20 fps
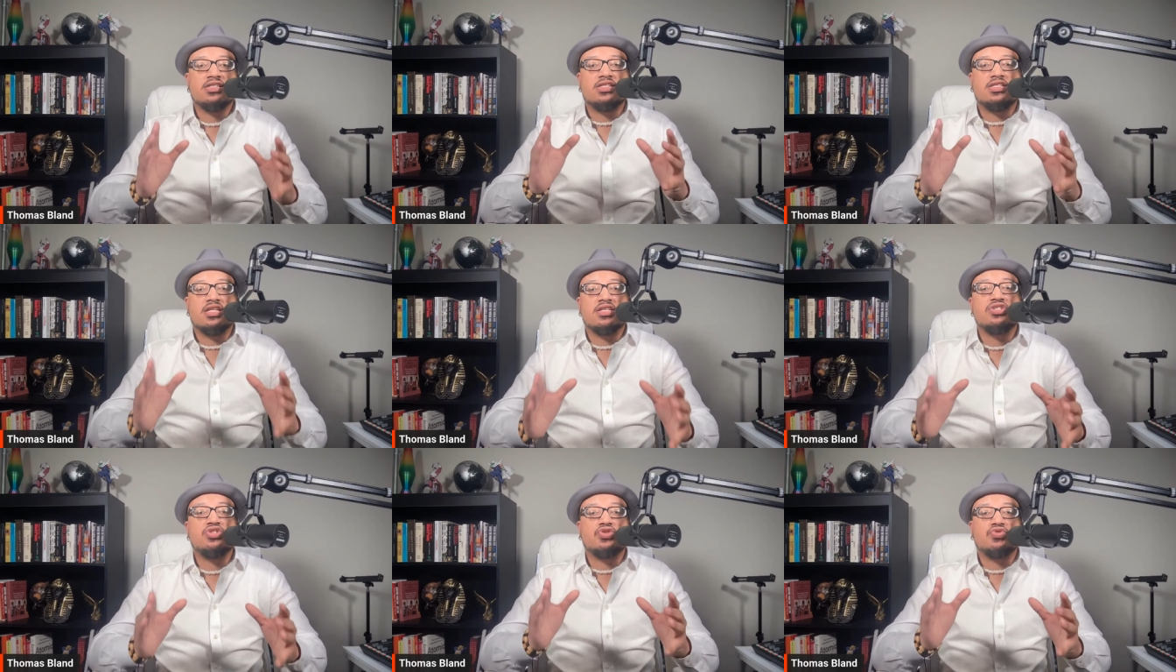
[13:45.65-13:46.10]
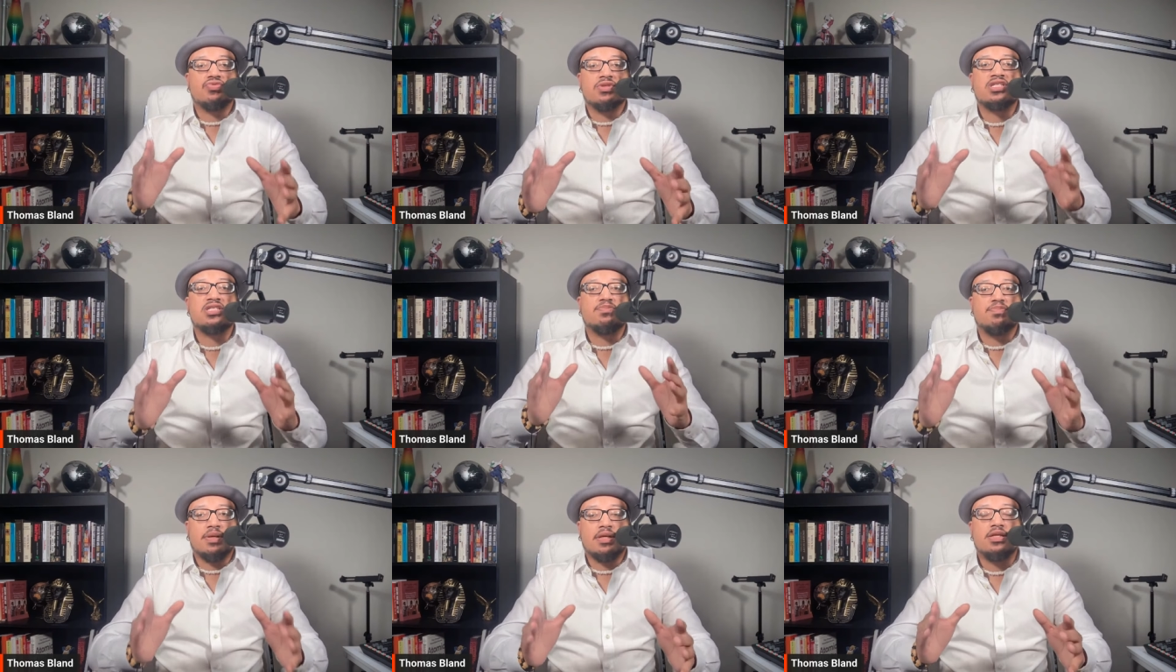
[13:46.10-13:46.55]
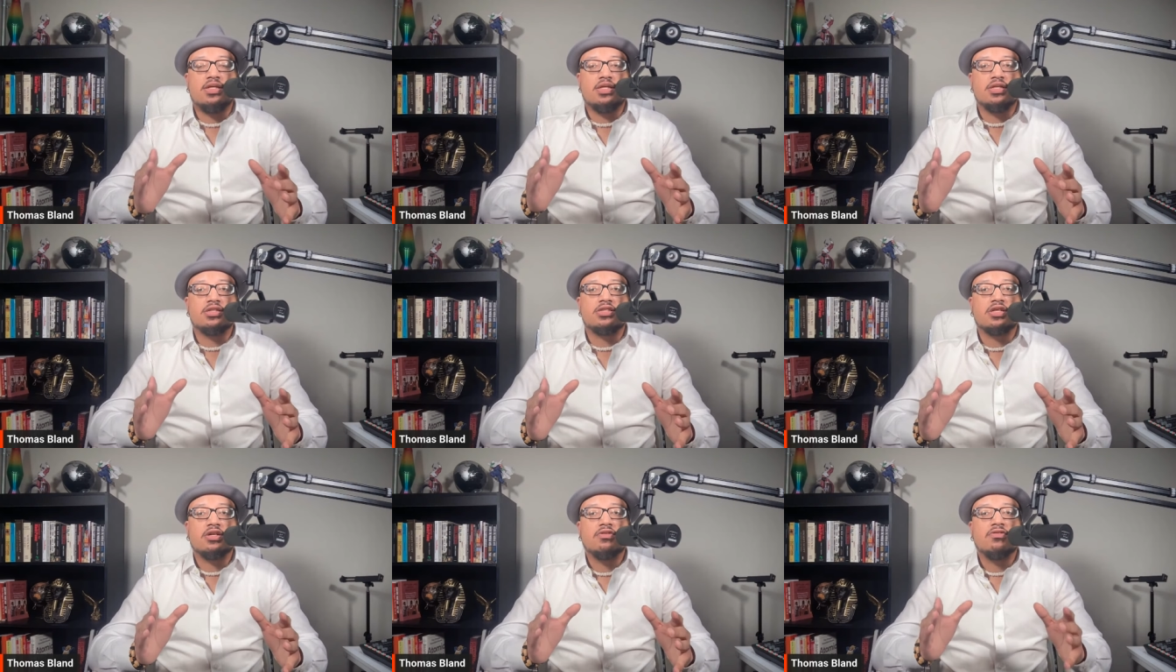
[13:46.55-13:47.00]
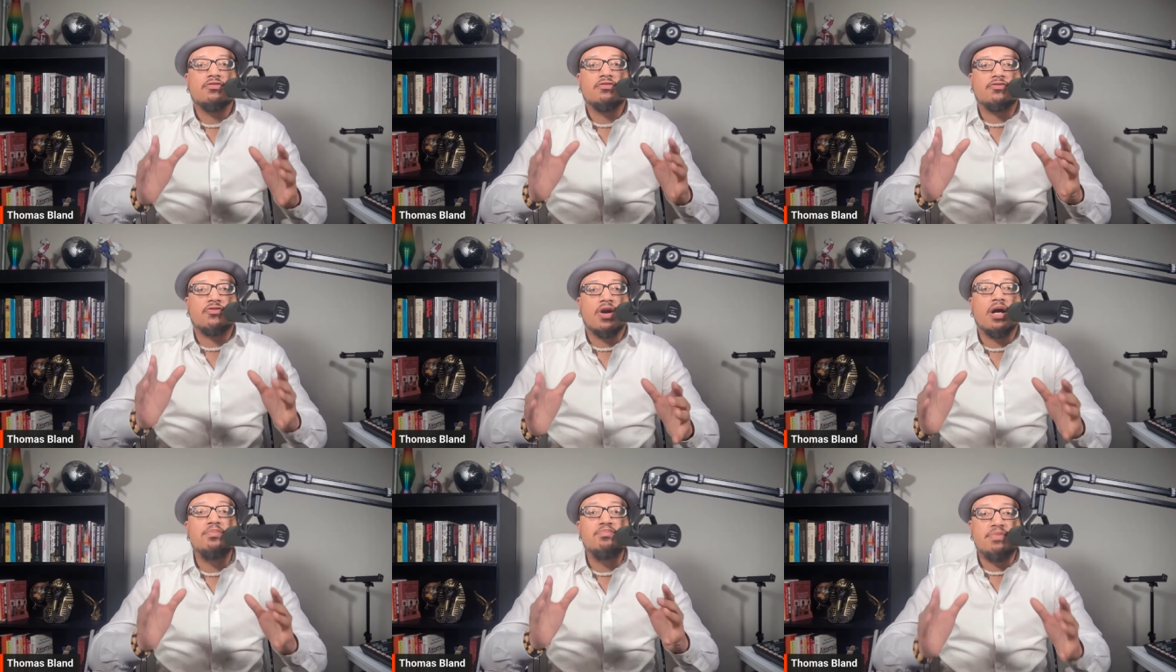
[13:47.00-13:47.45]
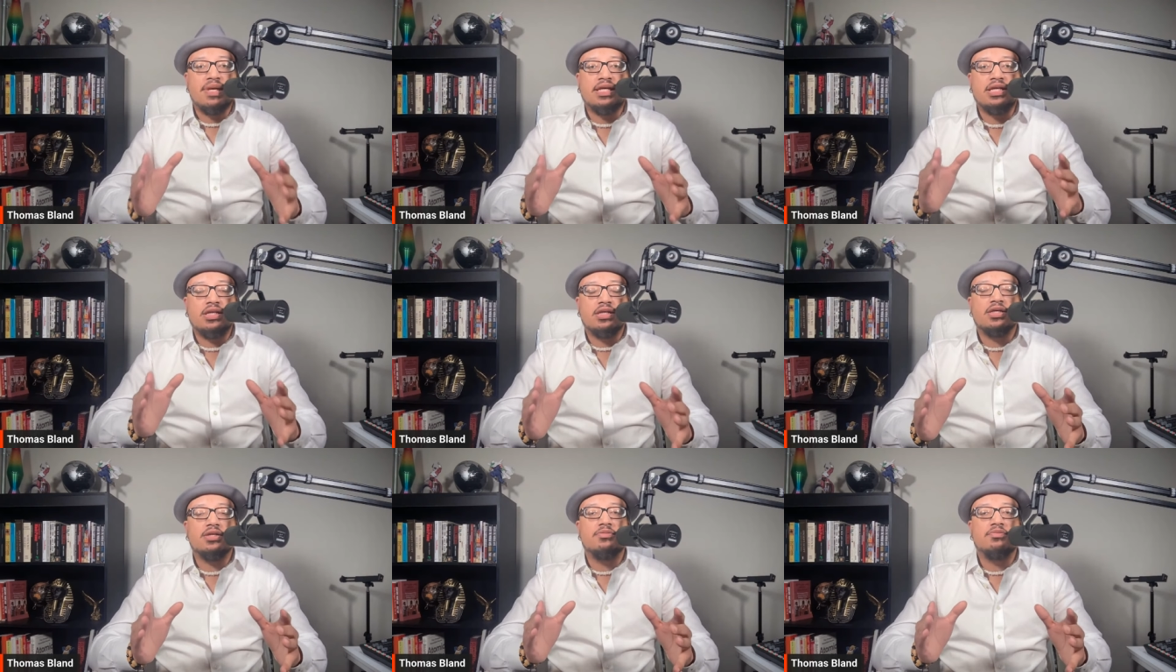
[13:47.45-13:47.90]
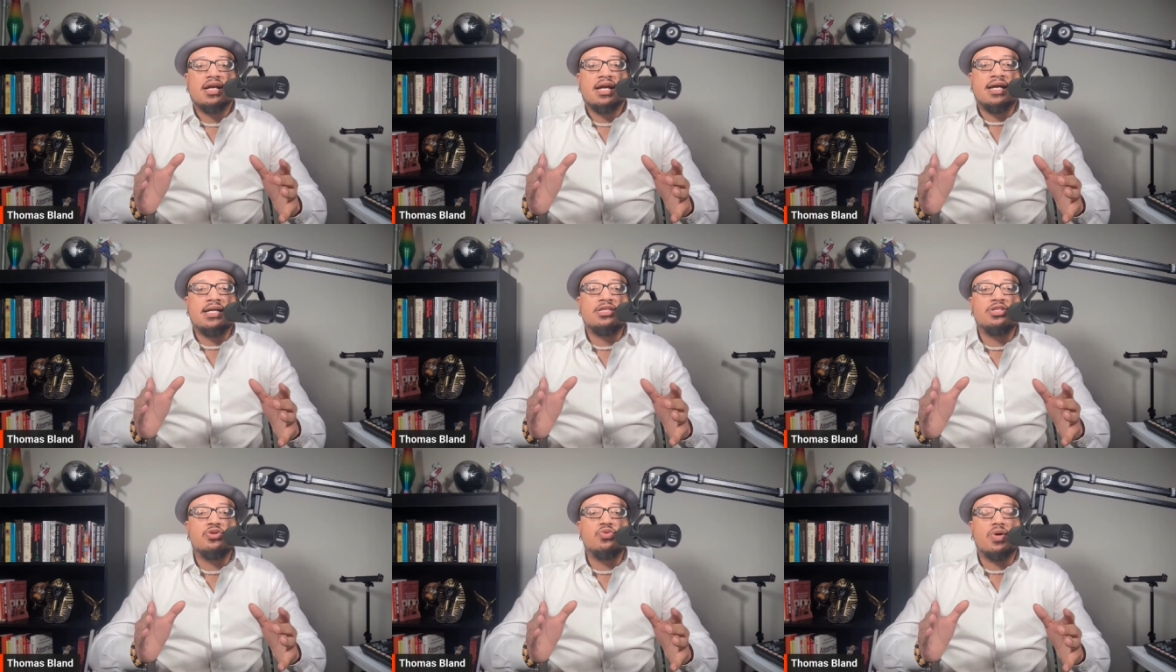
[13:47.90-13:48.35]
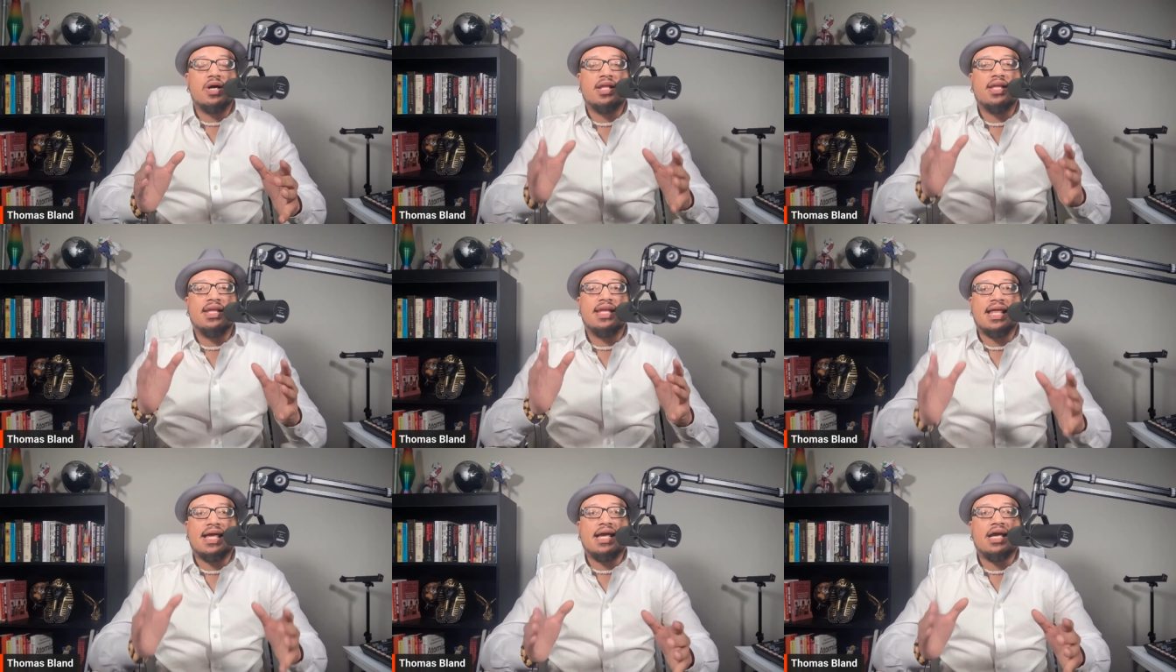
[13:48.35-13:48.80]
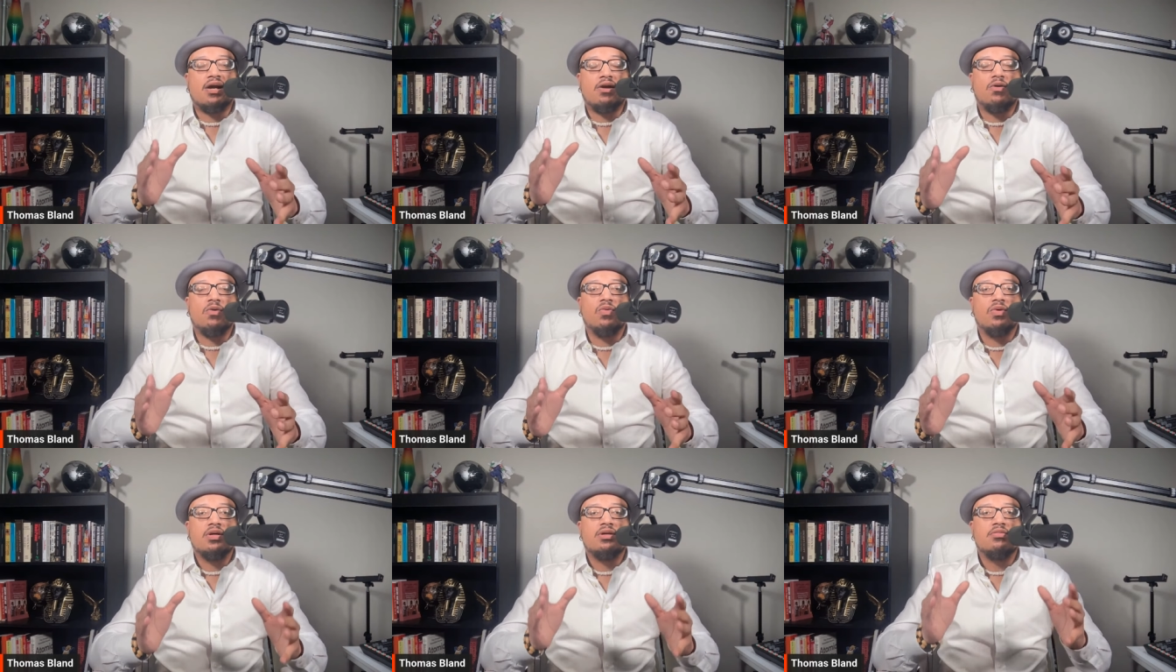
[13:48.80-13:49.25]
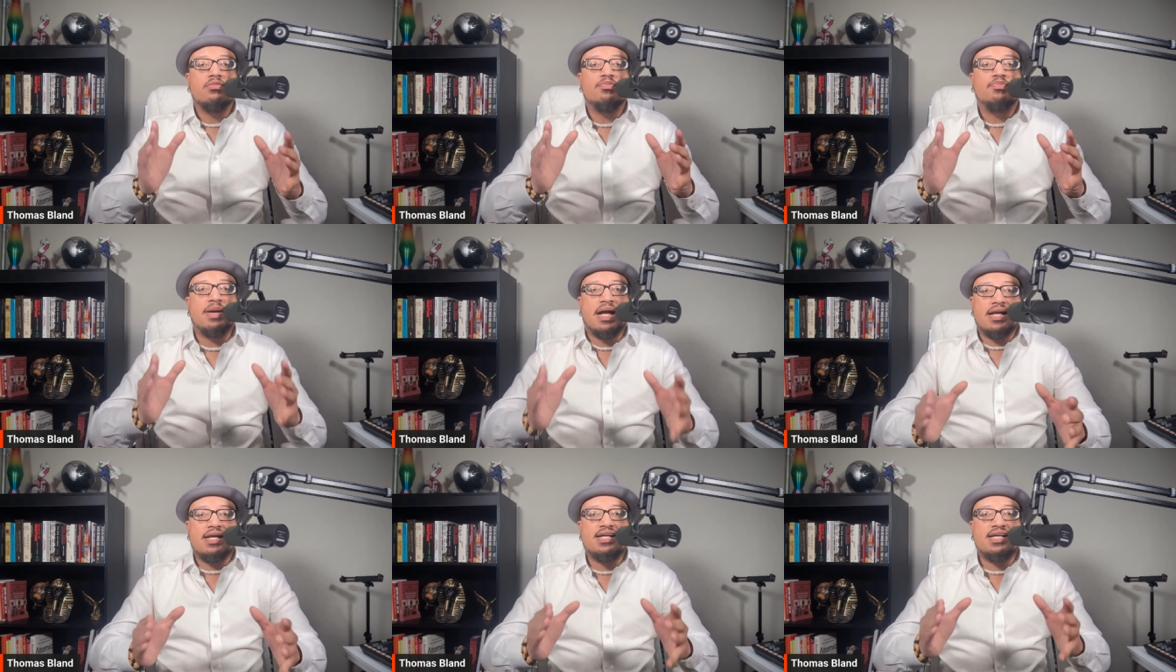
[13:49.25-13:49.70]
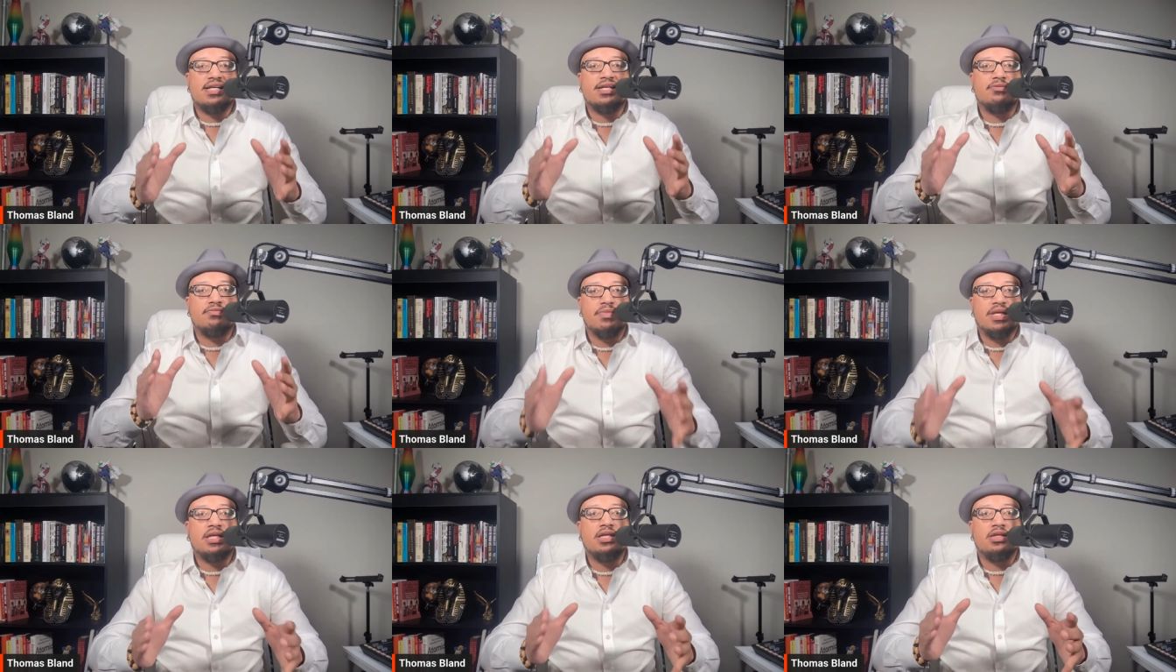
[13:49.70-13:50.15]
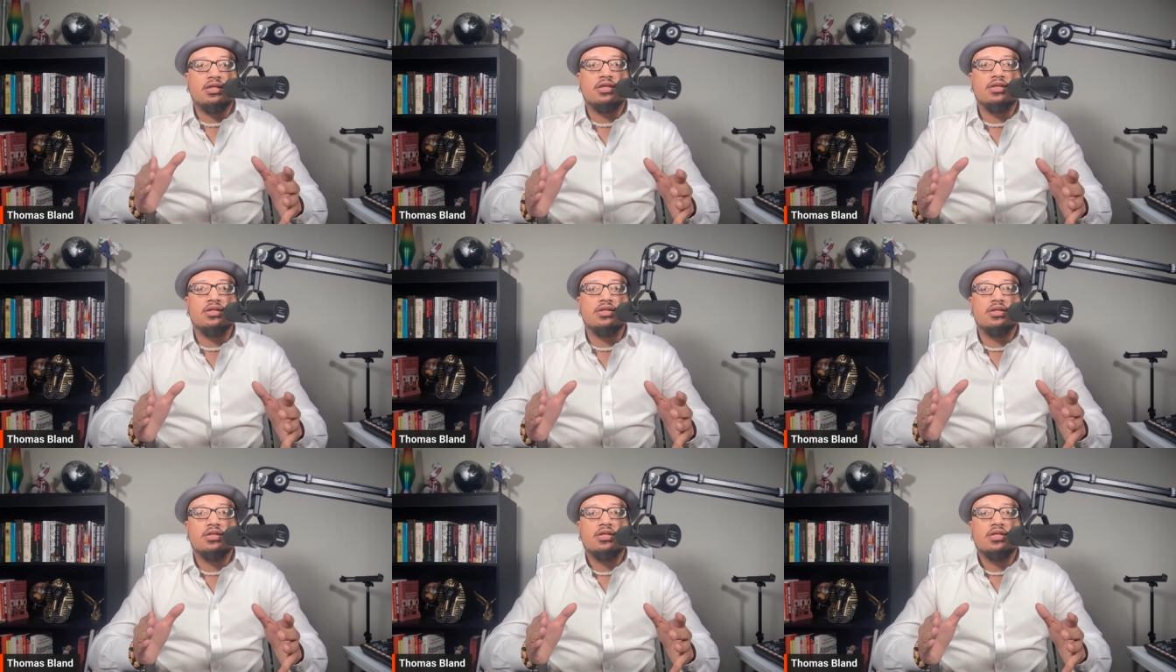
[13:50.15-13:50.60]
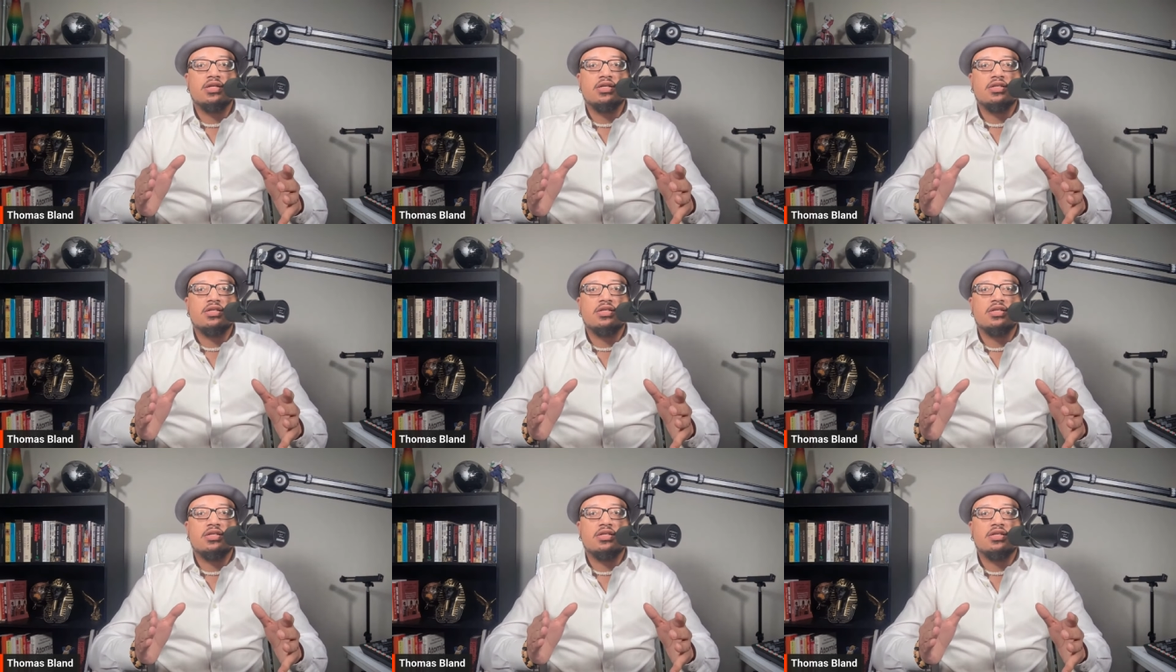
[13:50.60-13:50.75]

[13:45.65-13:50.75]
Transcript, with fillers: disrespect from men and you allow bad men